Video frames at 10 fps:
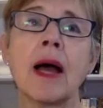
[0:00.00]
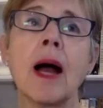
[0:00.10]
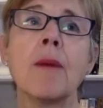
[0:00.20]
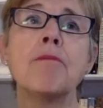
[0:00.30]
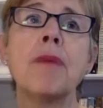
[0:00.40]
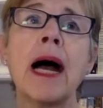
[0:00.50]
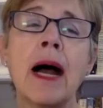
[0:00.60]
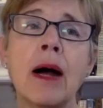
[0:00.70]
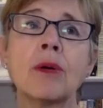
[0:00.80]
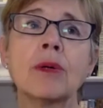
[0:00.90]

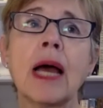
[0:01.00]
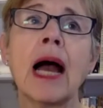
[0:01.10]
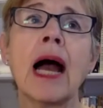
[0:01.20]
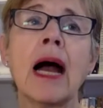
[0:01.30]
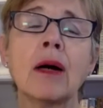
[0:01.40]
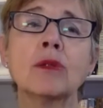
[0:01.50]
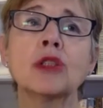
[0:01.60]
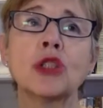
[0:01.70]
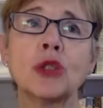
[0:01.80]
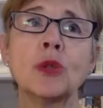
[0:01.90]
about how
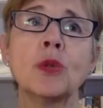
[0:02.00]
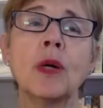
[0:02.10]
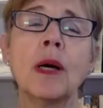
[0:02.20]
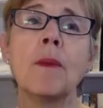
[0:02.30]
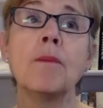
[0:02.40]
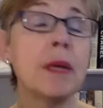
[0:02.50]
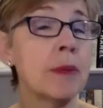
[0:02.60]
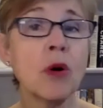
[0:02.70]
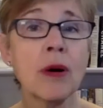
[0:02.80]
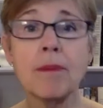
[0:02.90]
to be
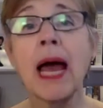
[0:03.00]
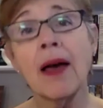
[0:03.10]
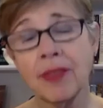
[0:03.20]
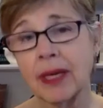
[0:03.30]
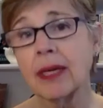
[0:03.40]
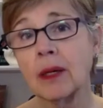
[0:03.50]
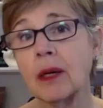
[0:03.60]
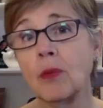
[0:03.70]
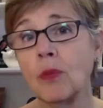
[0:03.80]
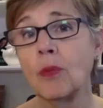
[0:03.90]
more empathic
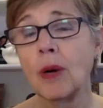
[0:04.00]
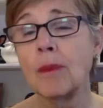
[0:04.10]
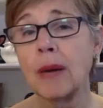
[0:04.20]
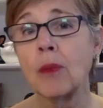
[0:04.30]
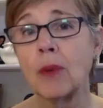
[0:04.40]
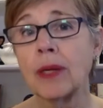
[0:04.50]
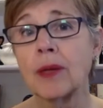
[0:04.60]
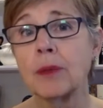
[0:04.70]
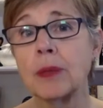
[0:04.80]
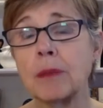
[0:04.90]
about what
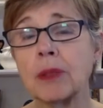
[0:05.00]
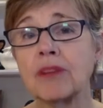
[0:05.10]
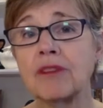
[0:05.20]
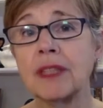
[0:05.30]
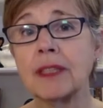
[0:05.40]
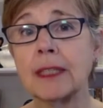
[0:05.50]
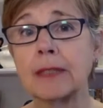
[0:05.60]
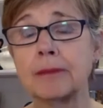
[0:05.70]
other people are feeling.